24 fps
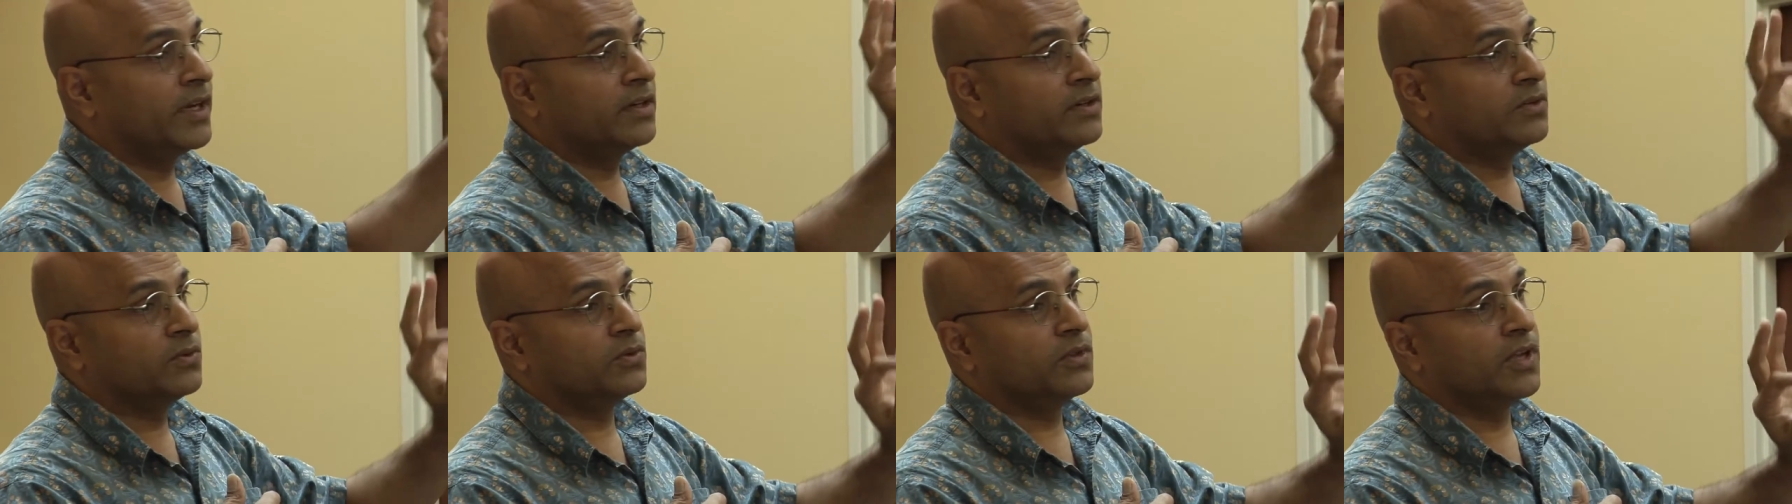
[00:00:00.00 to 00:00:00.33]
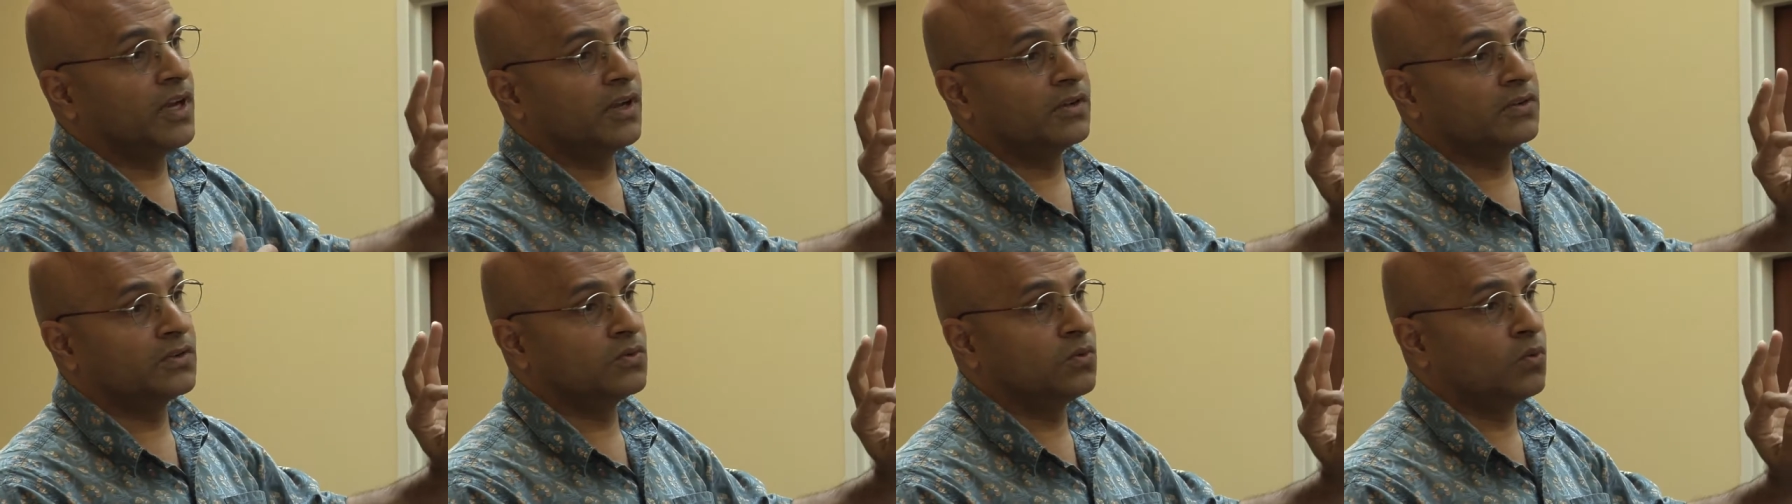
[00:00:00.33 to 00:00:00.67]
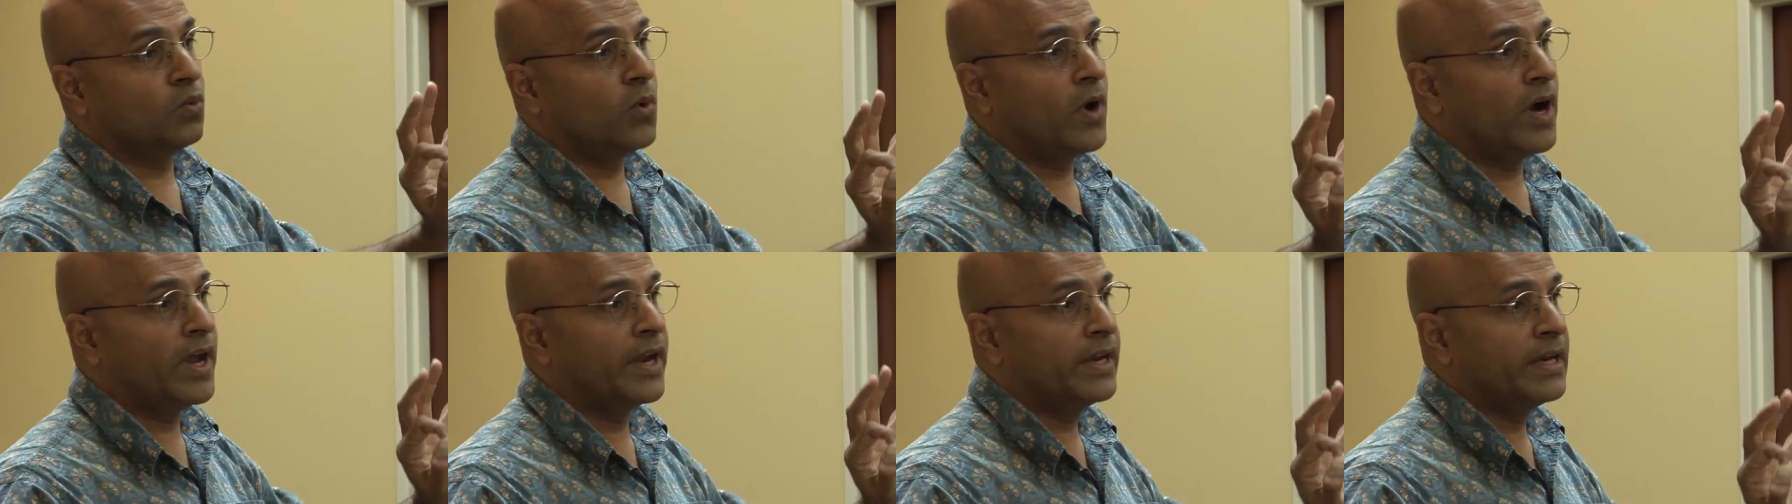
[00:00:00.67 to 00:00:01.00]
and
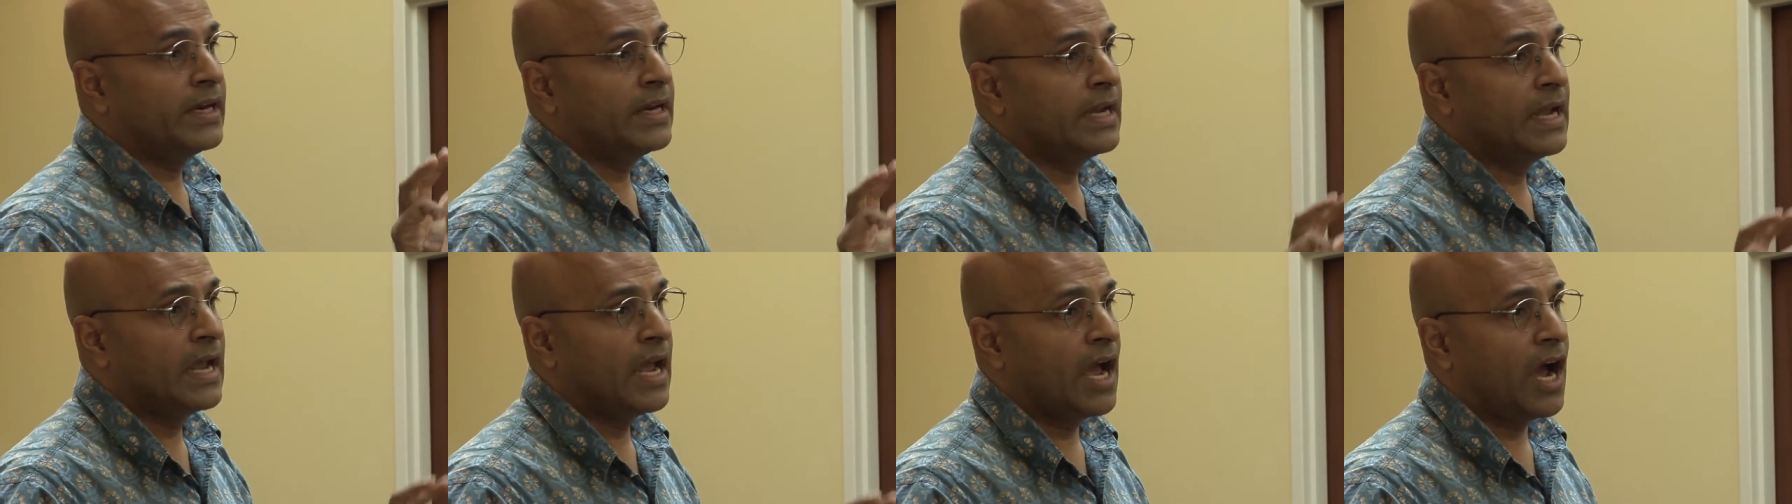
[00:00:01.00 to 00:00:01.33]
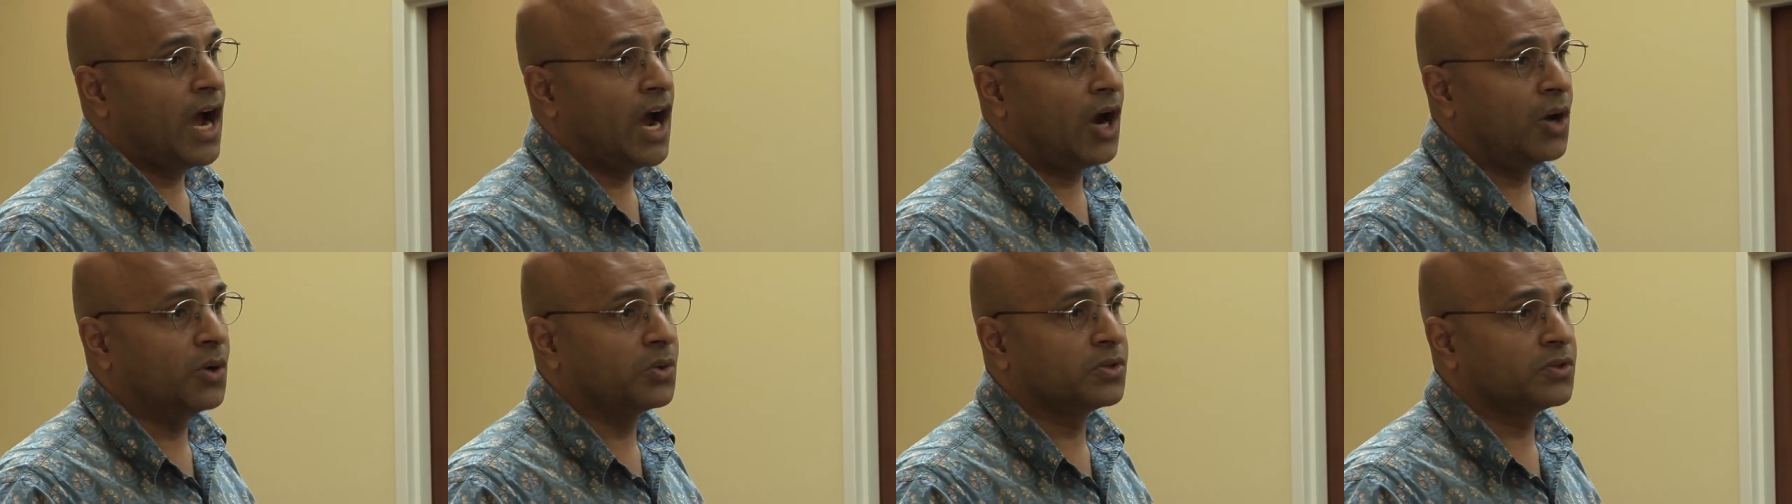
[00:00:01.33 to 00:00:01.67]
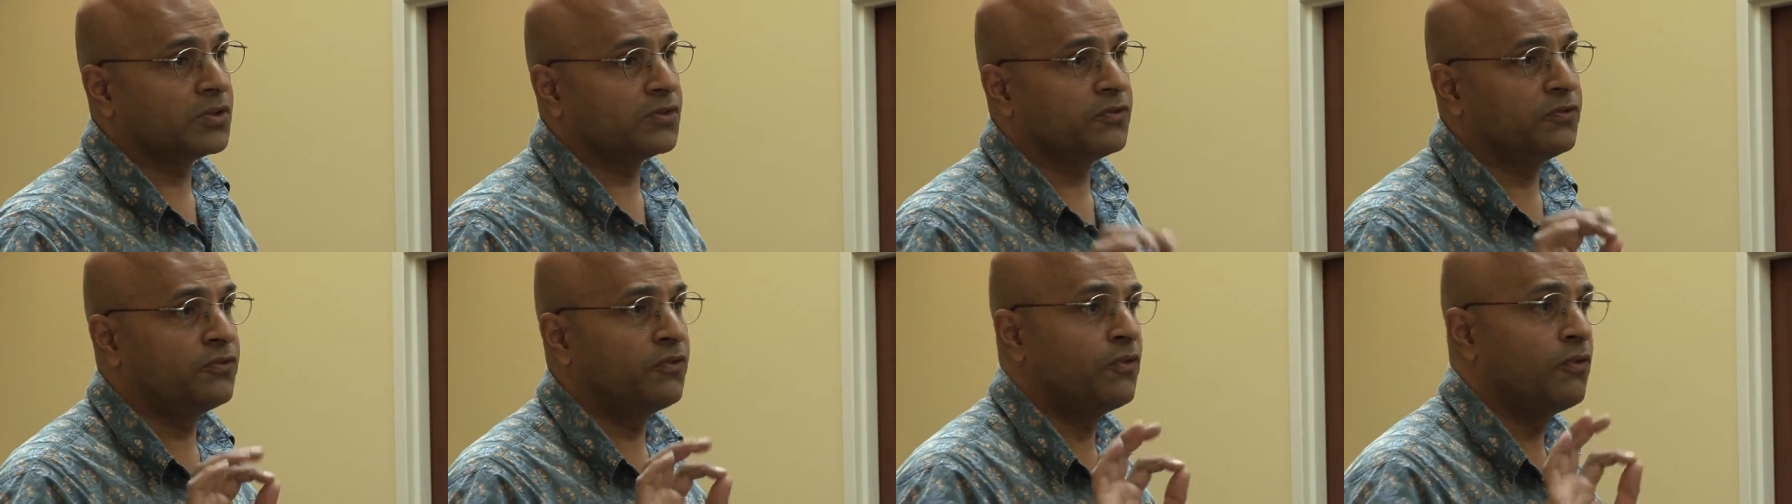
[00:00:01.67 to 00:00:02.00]
2001, out
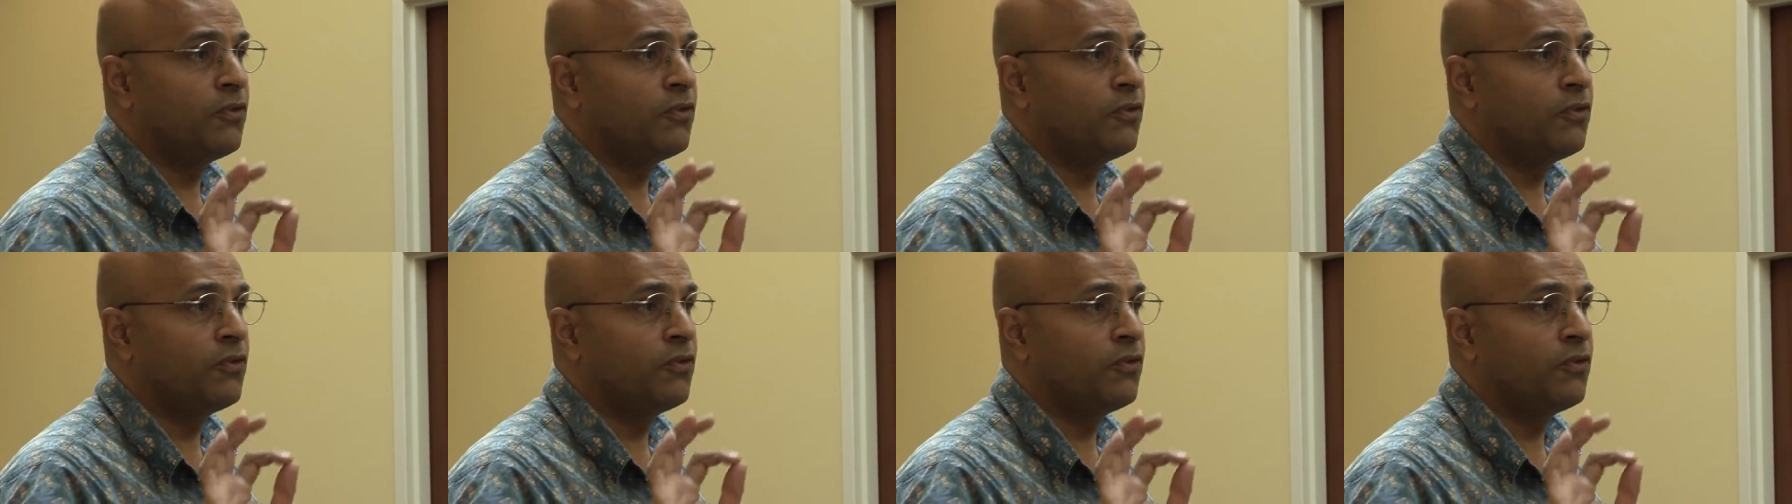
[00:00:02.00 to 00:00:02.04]
of